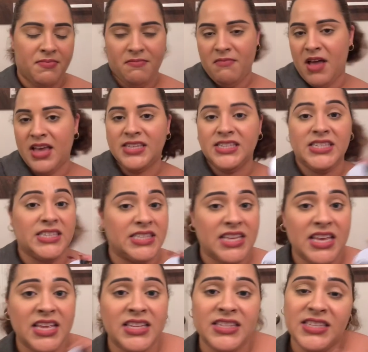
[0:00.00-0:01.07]
my
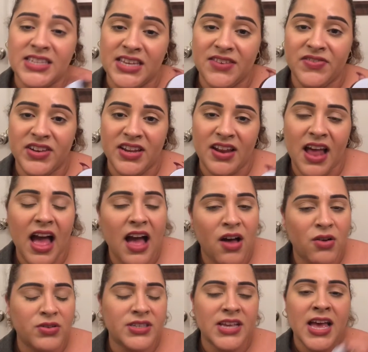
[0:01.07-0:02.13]
skin to even it
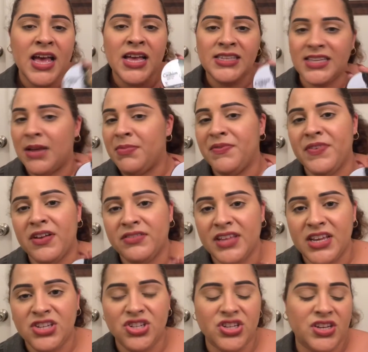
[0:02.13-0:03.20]
out type of
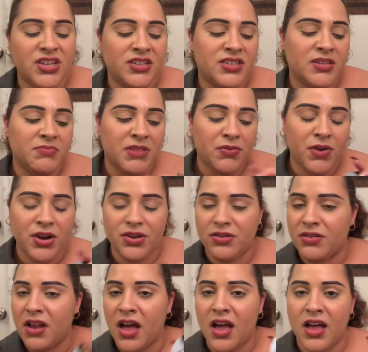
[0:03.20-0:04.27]
foundation. Something where you're
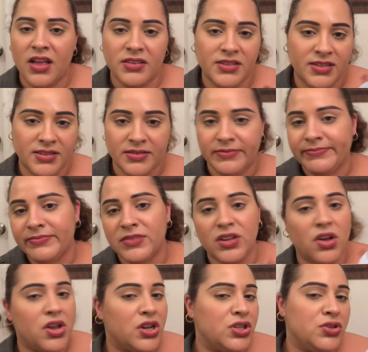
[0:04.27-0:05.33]
not
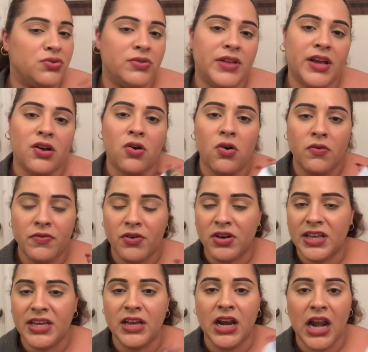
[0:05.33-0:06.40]
gonna do like an
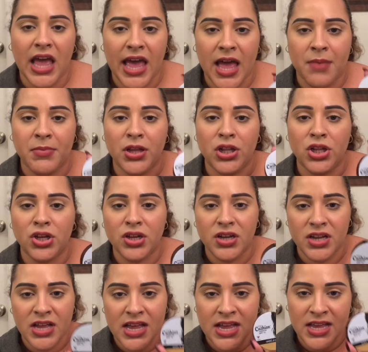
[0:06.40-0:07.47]
overly glam look.
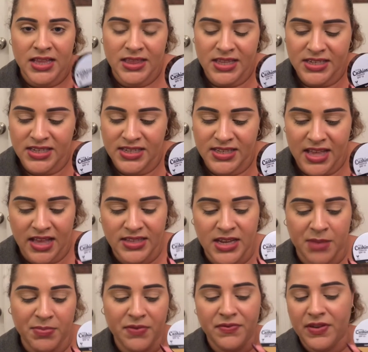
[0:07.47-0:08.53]
This is that
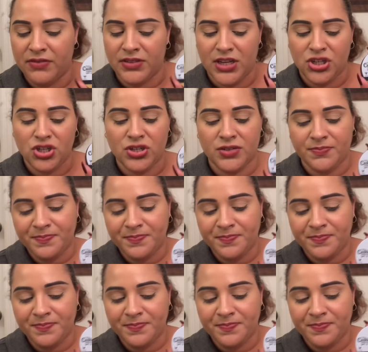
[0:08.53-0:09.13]
type of foundation.